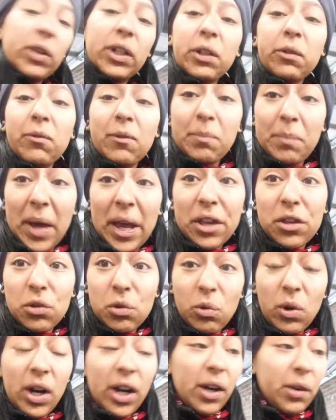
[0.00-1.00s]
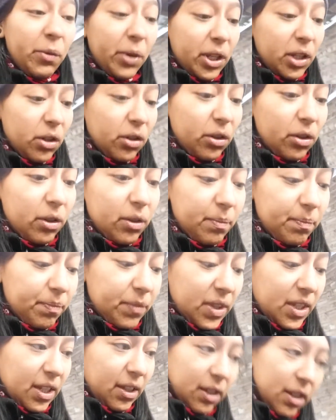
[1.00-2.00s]
to remind you all, when you're
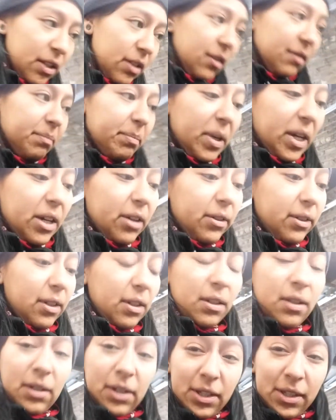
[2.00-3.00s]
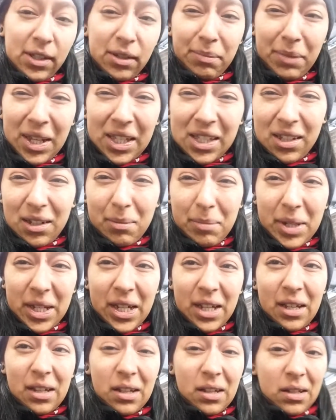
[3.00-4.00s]
thinking about customizing a
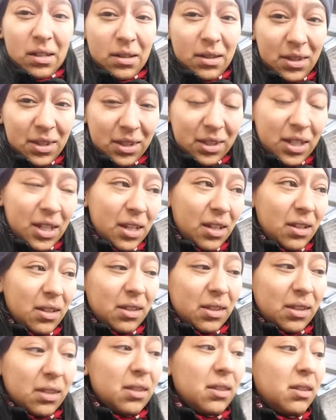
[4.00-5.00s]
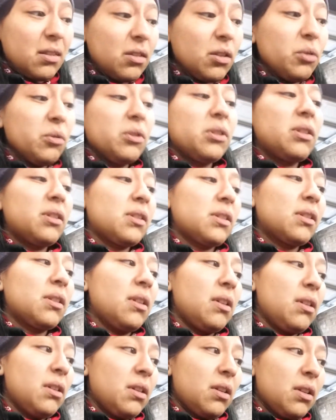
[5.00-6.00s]
bike, takes those
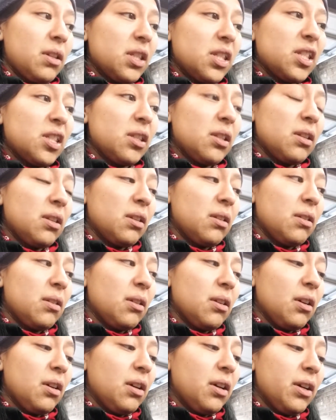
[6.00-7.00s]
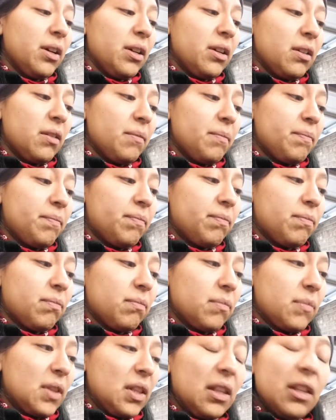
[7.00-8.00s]
uh,
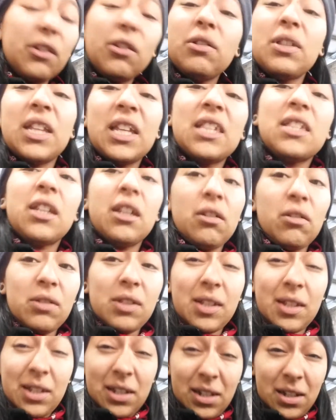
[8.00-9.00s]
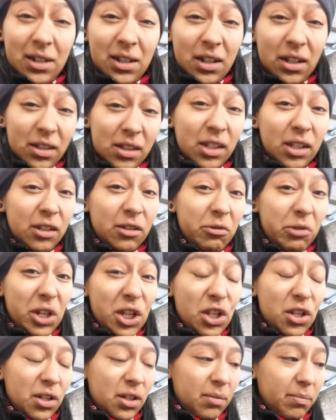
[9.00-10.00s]
little details in
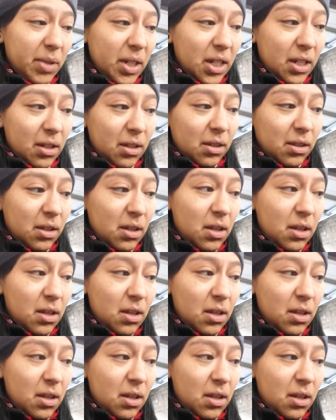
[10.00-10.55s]
consideration, because